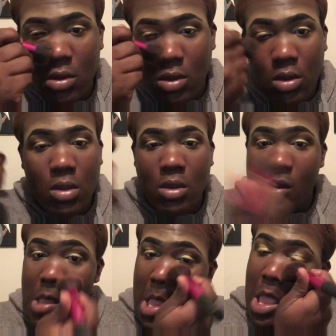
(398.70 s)
Now I'm just going
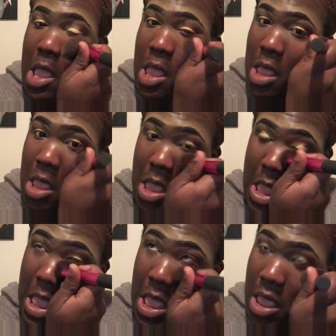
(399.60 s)
to go ahead and dust
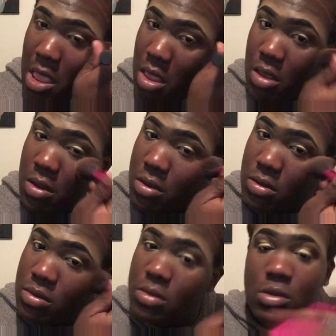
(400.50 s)
the excess
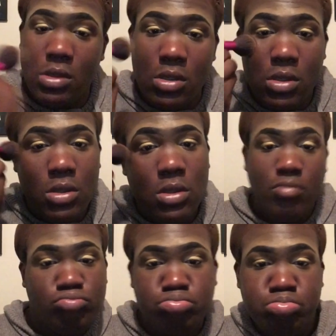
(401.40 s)
eyeshadow from
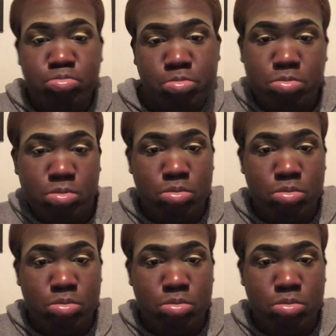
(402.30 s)
under my eye.